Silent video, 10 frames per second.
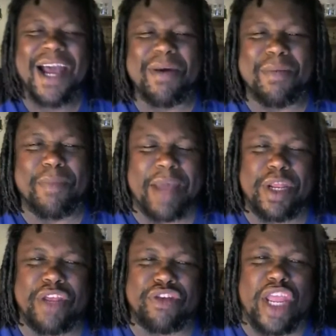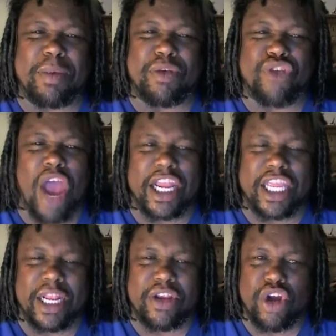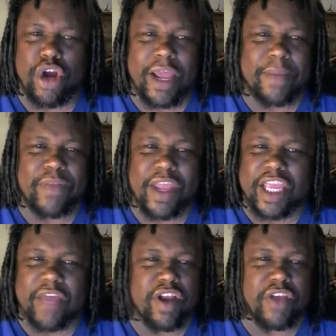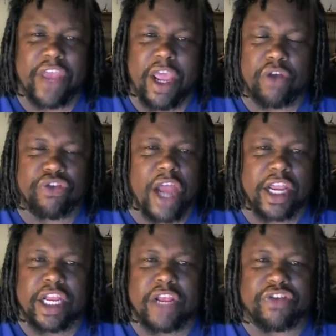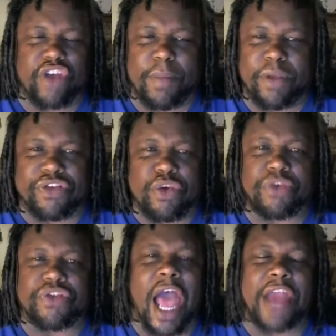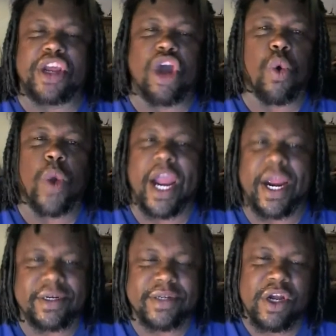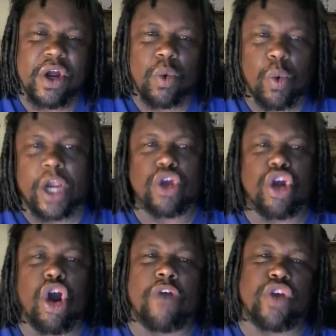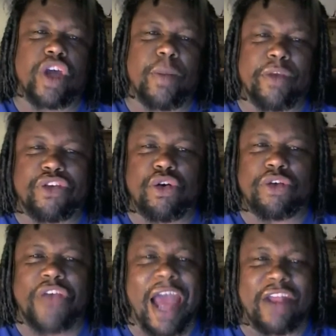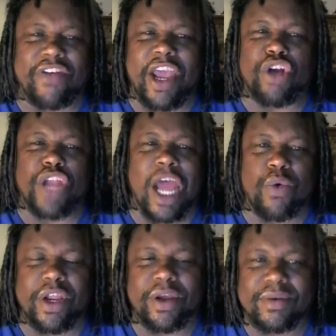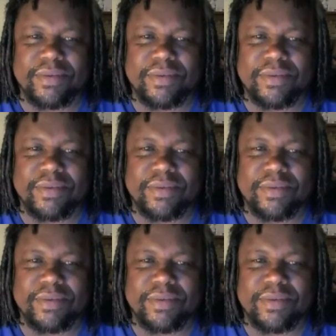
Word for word: Maybe these demons are trying to get, you know, they, they're giving us hell, trying to get us to commit suicide to go where? Where do you go if you commit suicide if hell not real?